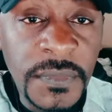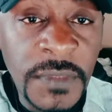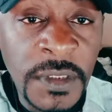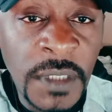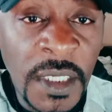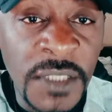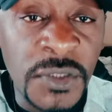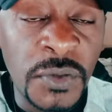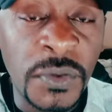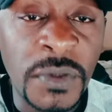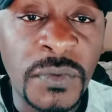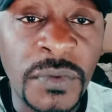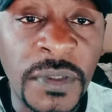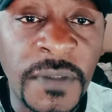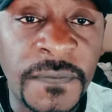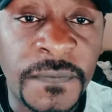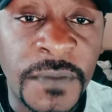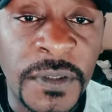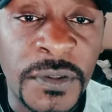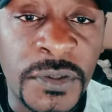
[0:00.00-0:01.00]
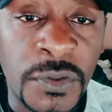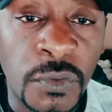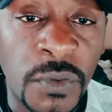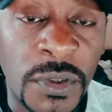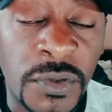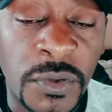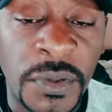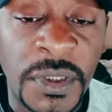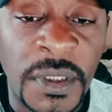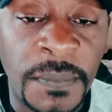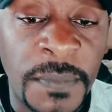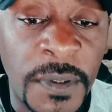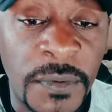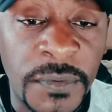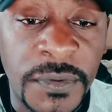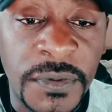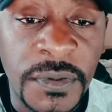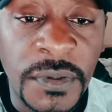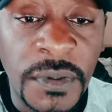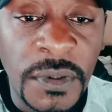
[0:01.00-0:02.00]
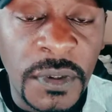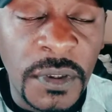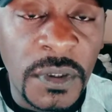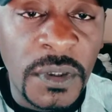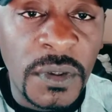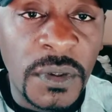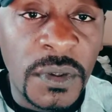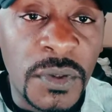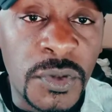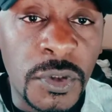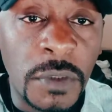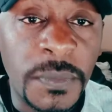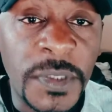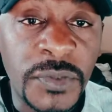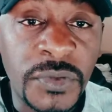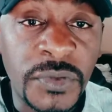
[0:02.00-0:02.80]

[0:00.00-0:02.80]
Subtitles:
I was talking with a friend, so we're talking about soulmate